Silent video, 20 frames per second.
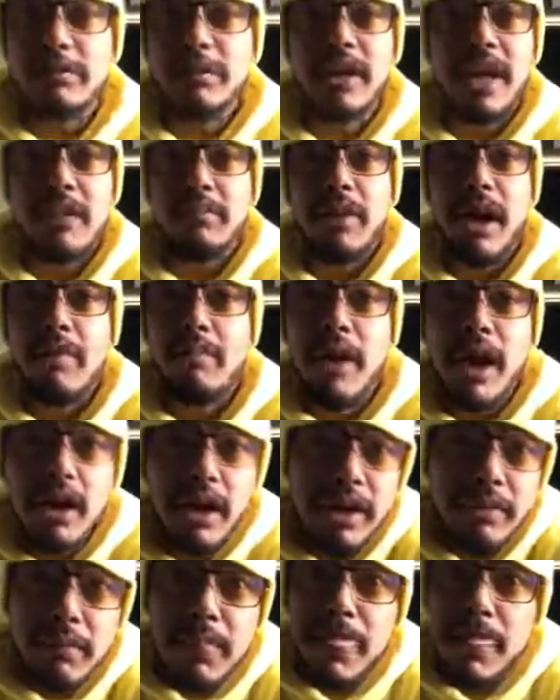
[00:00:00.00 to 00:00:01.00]
should be like Bob
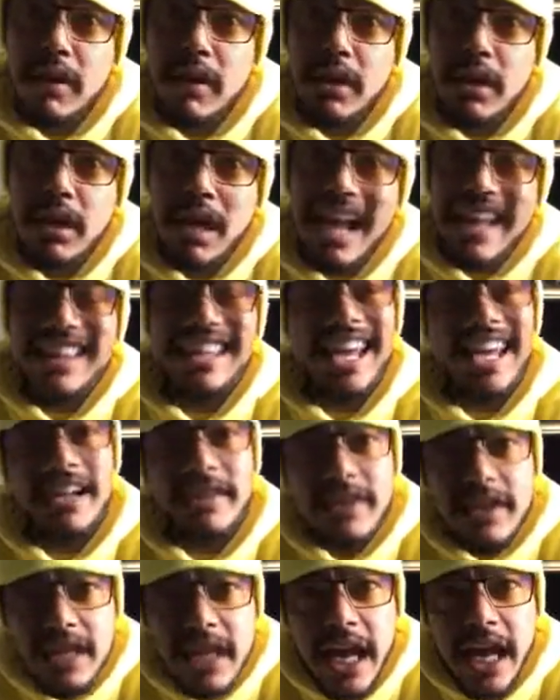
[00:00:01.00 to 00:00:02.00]
Marley. At the
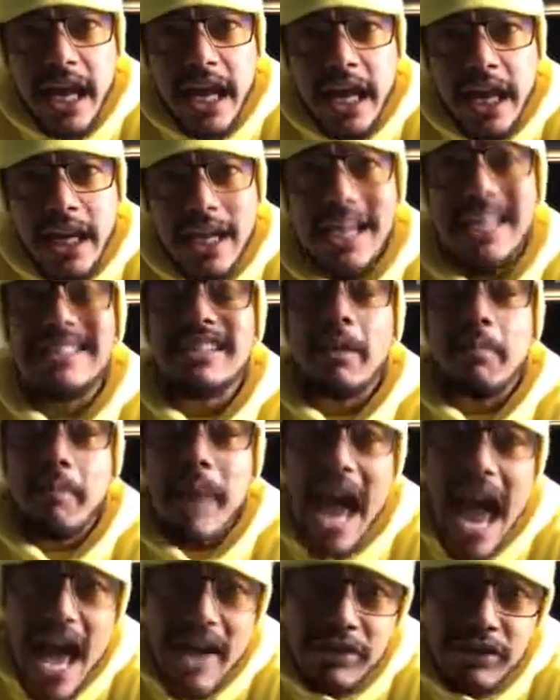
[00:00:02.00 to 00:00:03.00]
end of the day, he's a
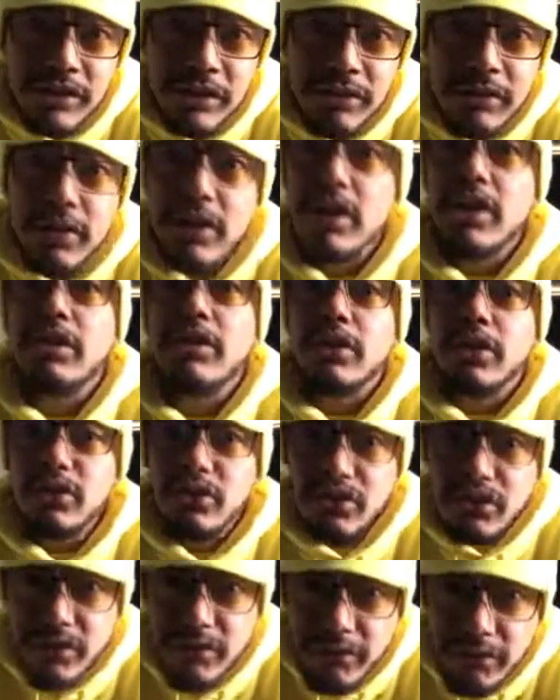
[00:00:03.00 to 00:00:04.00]
passive,
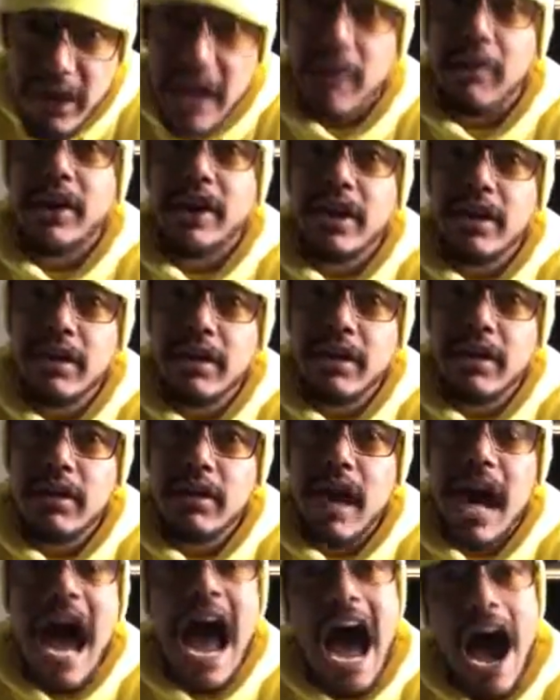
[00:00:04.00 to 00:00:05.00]
Luciferian,
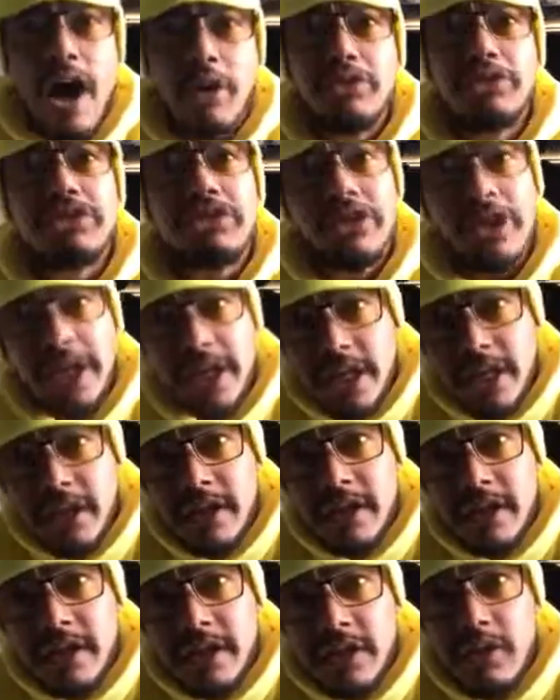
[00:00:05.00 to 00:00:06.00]
house
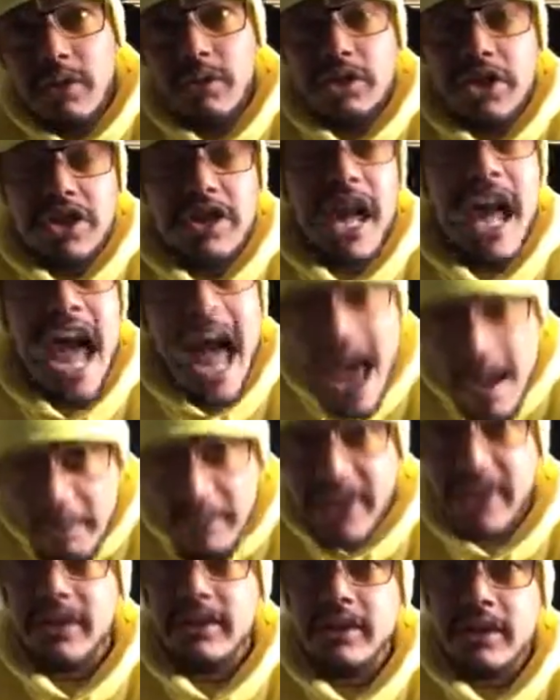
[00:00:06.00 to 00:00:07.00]
nigga who just
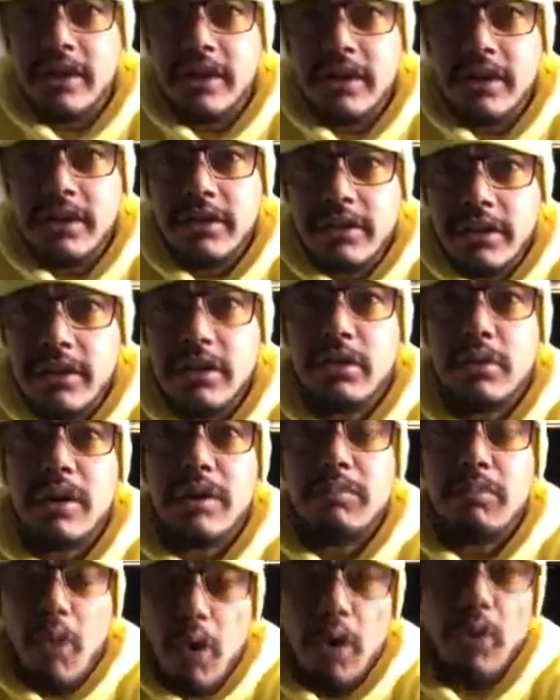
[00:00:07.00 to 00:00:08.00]
happened to
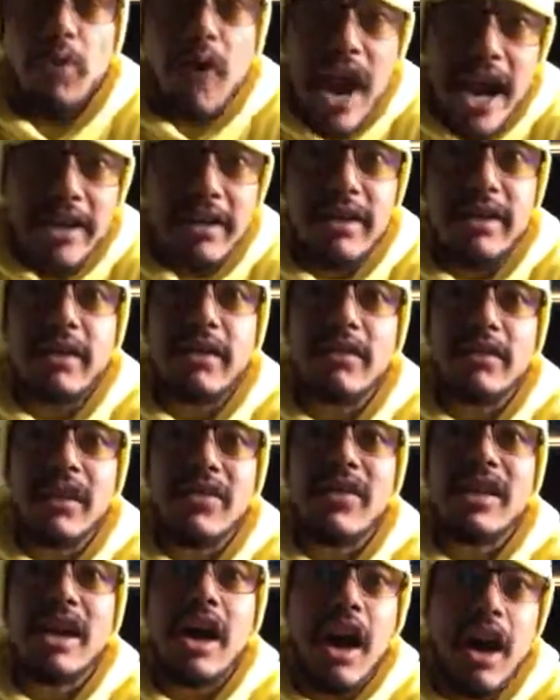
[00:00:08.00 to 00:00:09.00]
do it more right
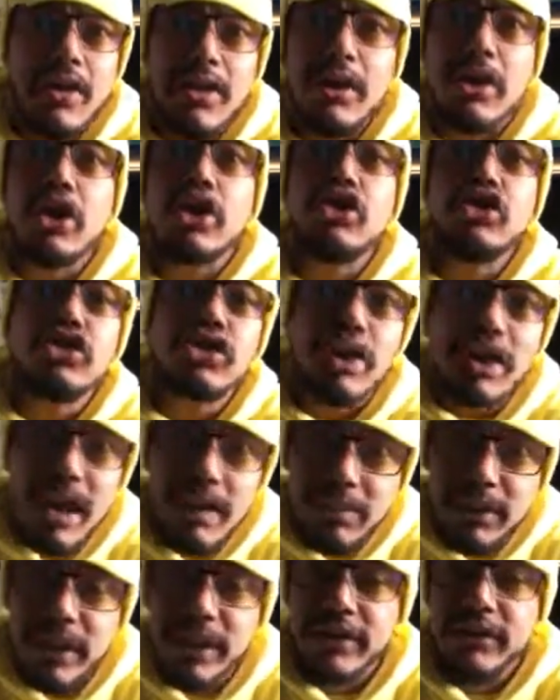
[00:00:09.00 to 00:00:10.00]
than the other
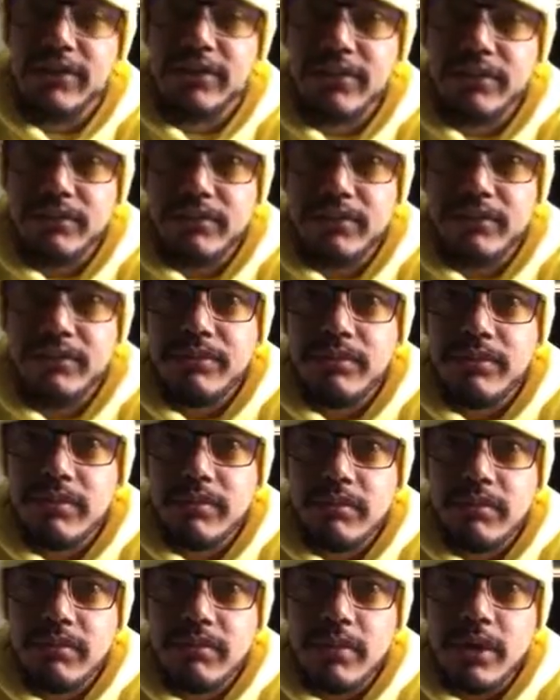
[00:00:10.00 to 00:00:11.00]
celebrities.
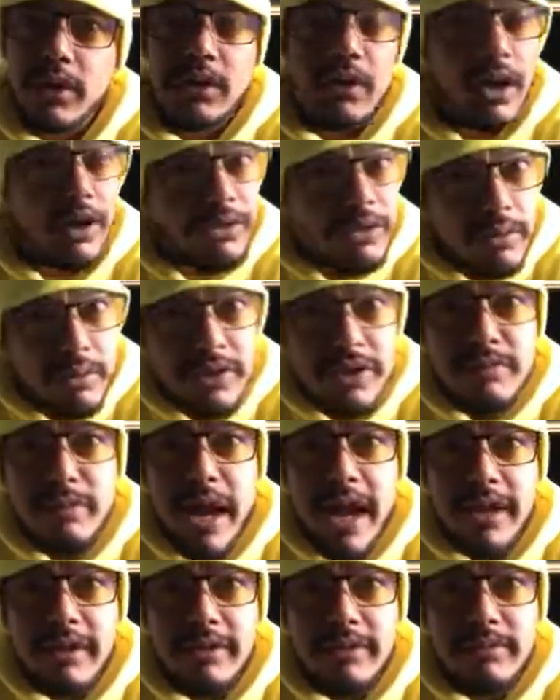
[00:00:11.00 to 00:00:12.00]
With all due
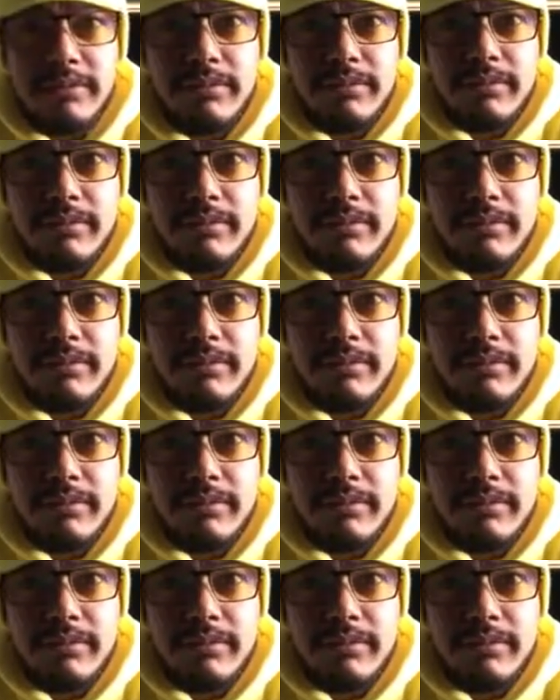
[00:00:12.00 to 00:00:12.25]
respect,